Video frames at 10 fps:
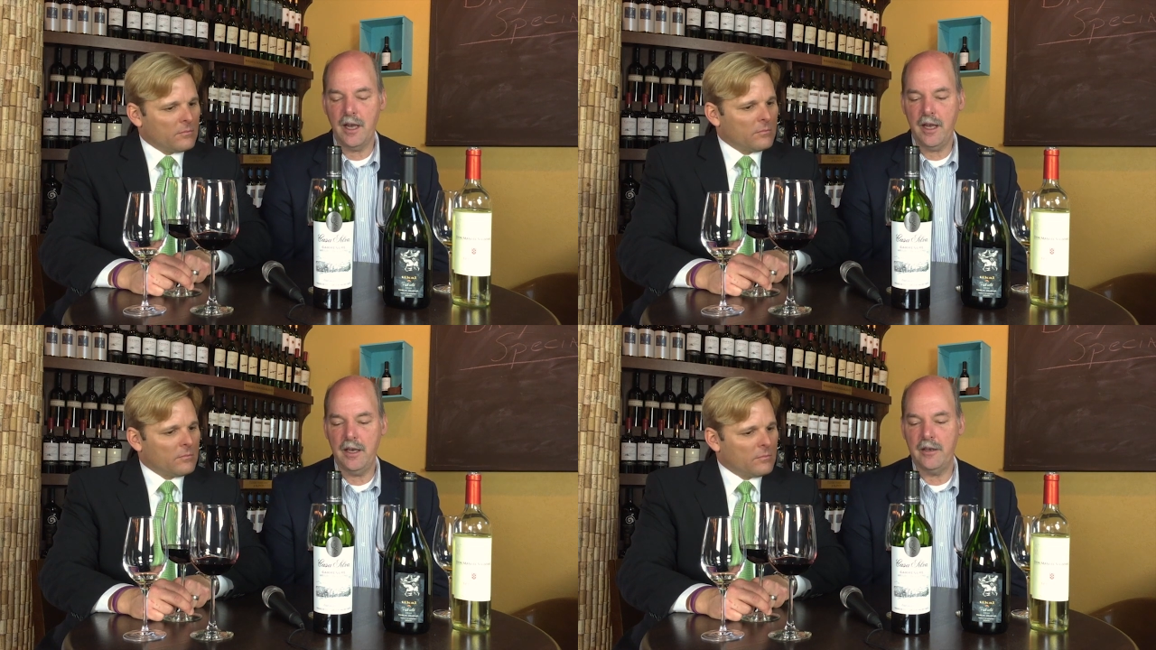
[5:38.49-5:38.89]

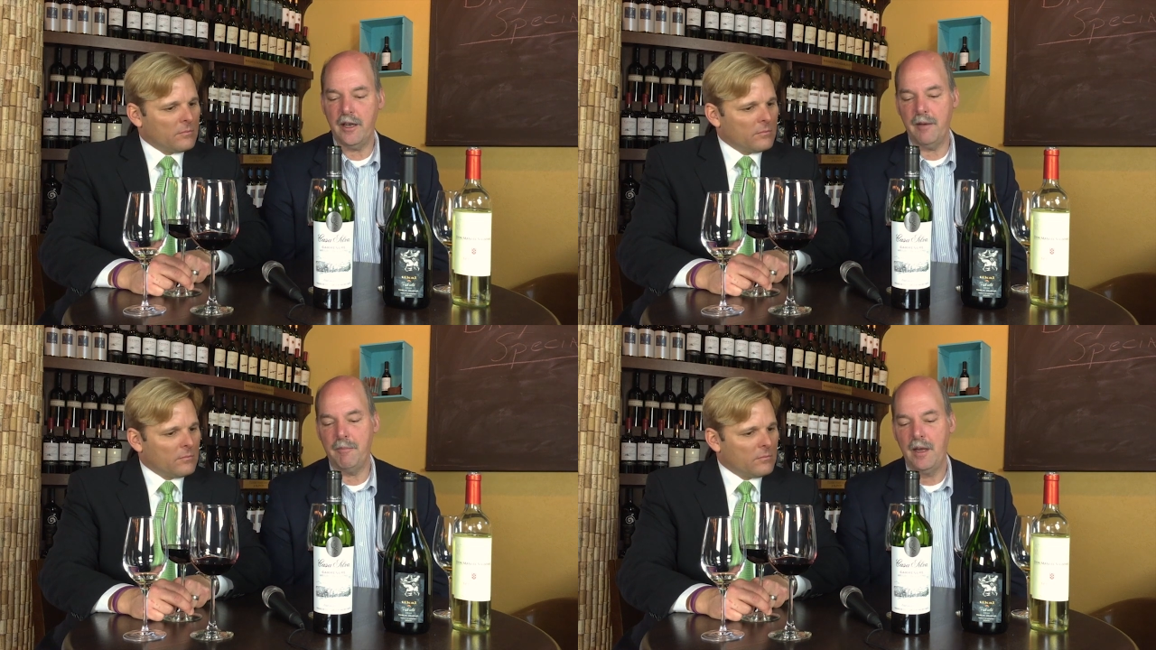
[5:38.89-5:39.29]
Speaker 1: And
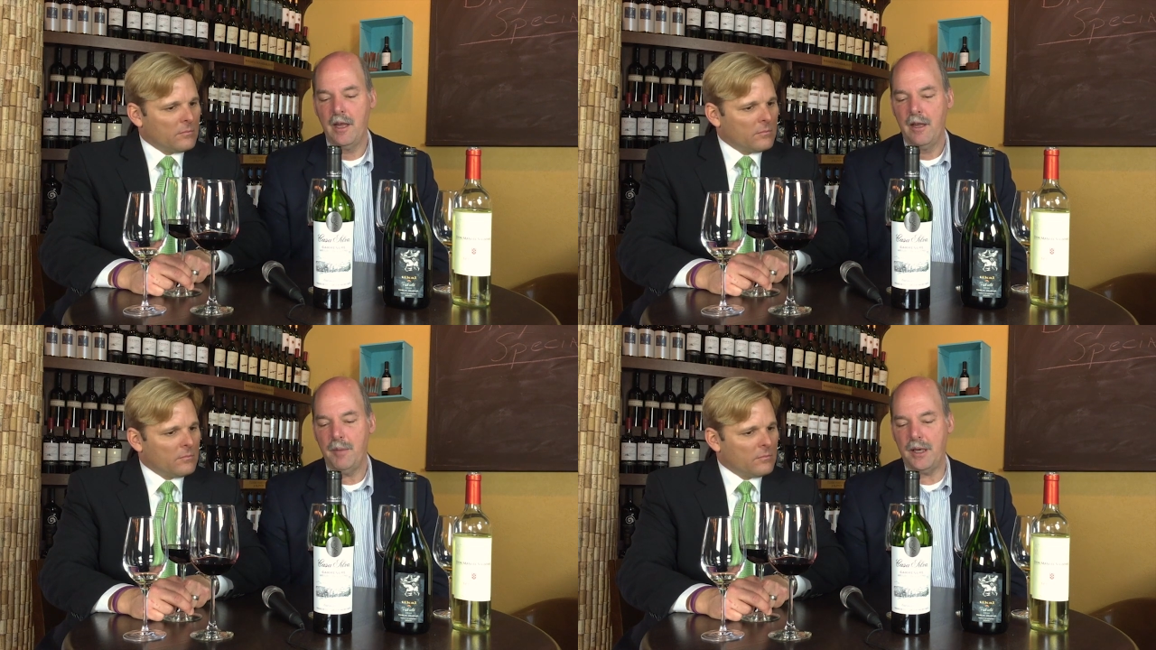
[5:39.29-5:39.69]
um,
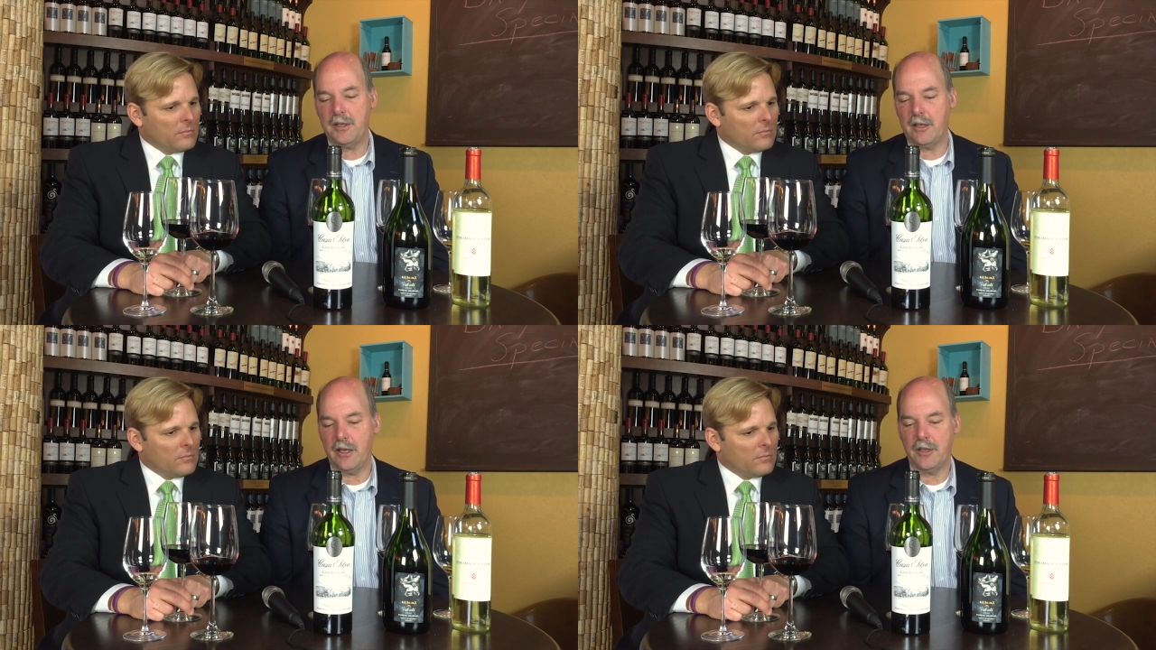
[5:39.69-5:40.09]

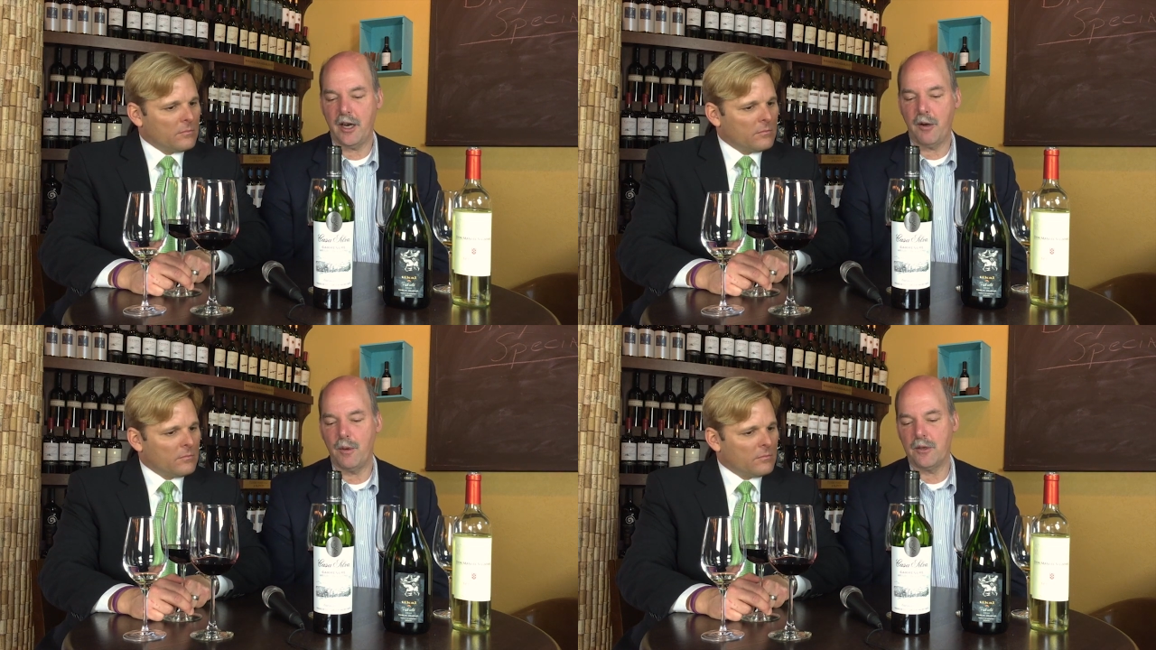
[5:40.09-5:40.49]
basically, the
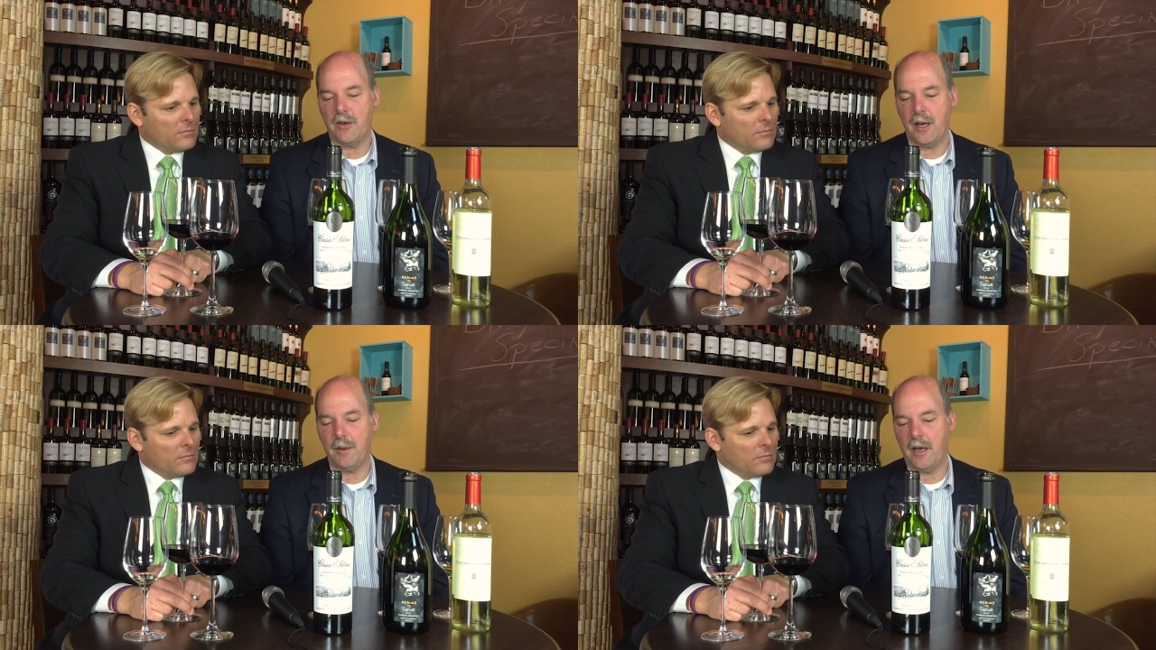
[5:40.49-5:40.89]
entire
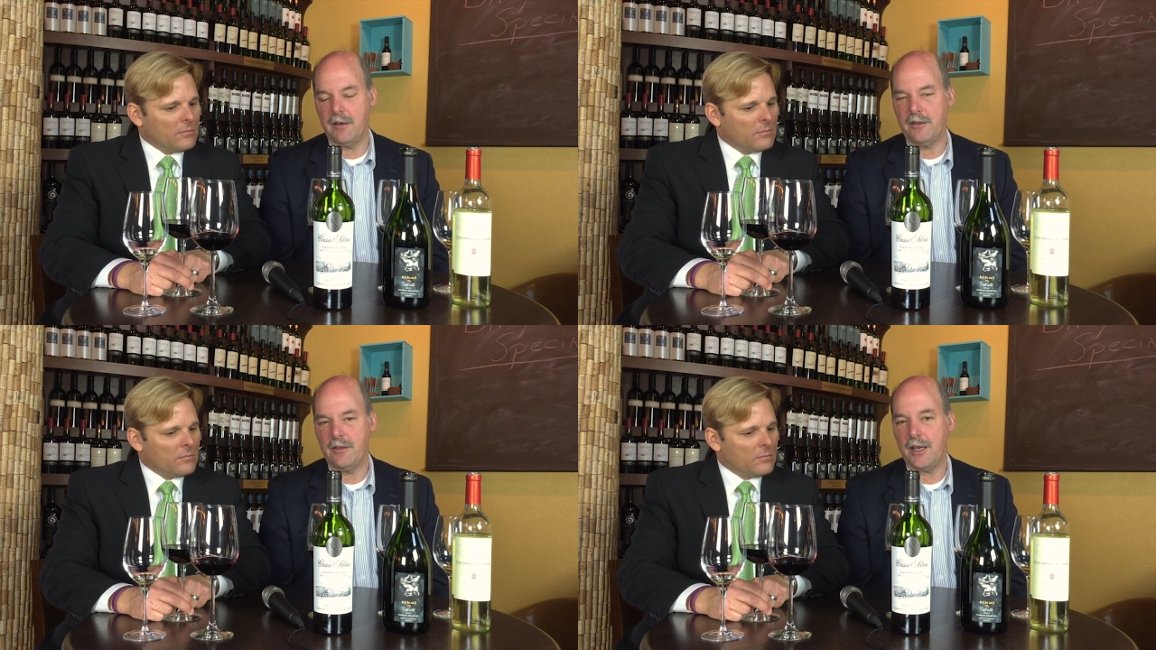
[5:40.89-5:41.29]
world's crop
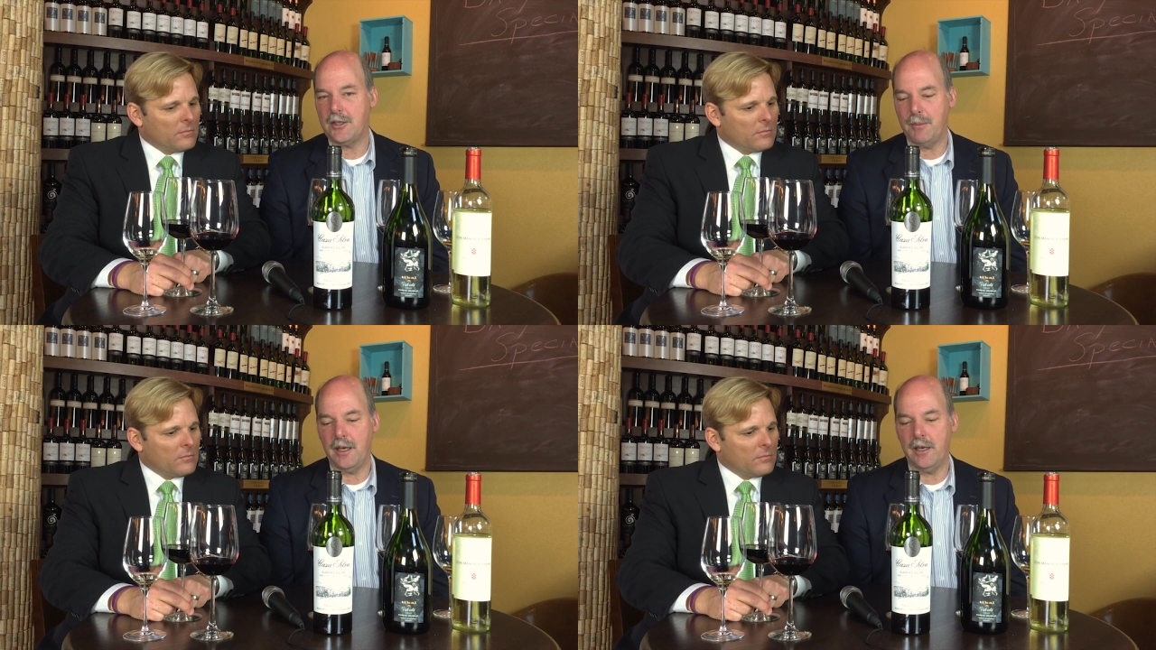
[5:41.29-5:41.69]
got
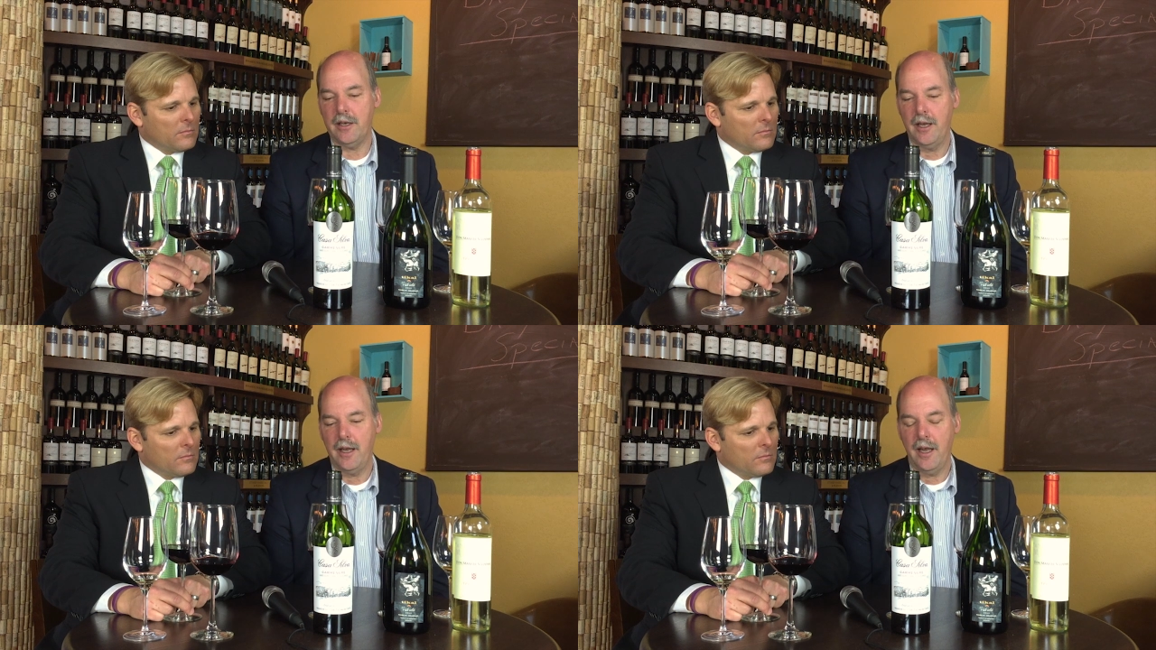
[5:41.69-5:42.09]

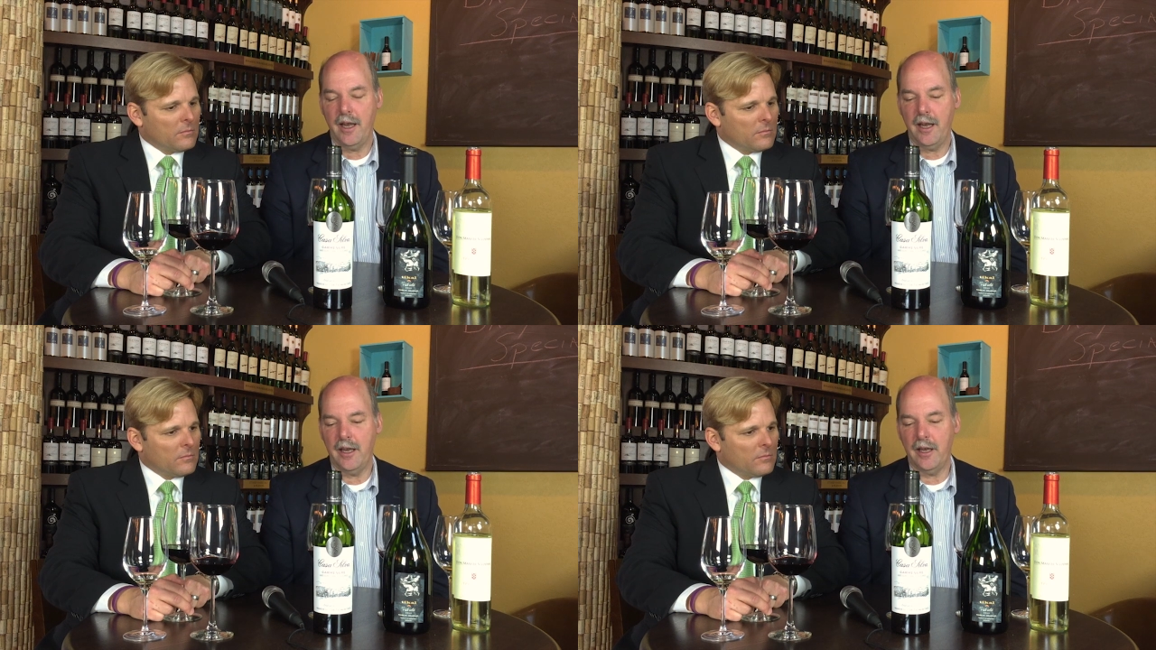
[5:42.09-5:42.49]
decimated,
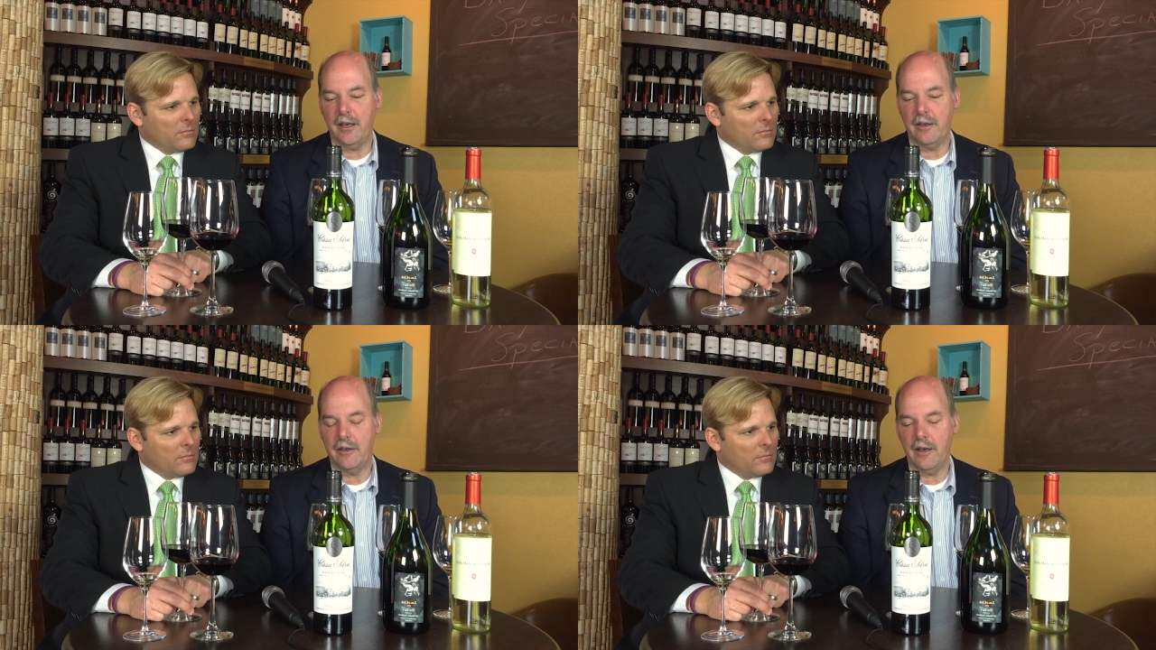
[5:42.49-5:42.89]

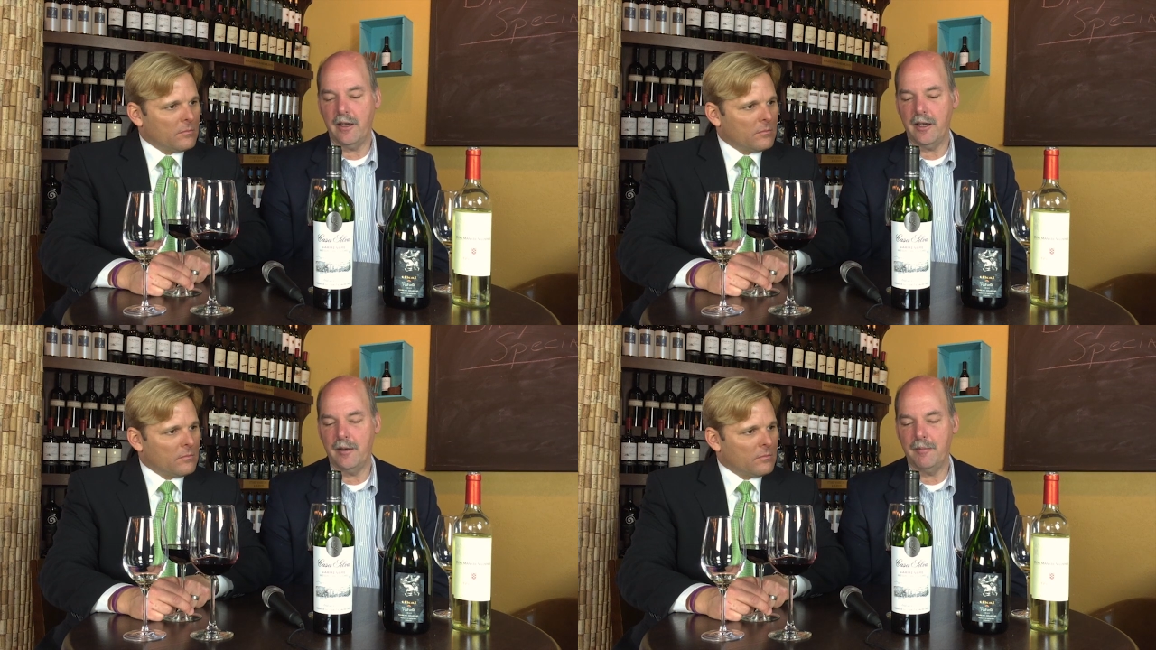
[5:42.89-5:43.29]
and
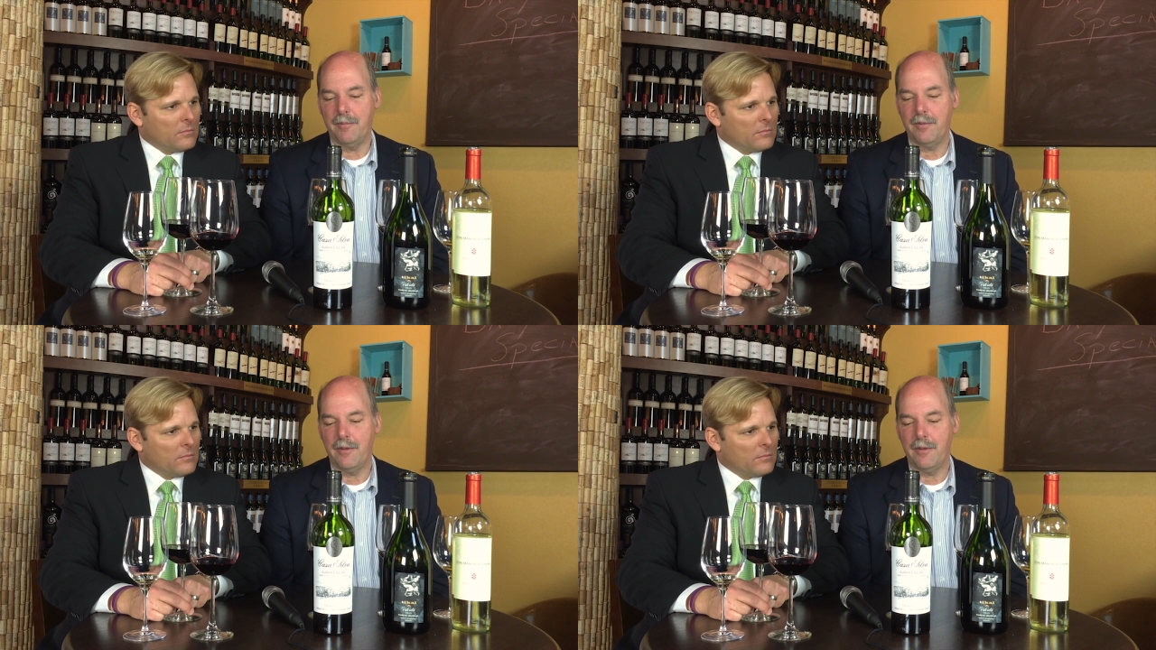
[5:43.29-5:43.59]
um,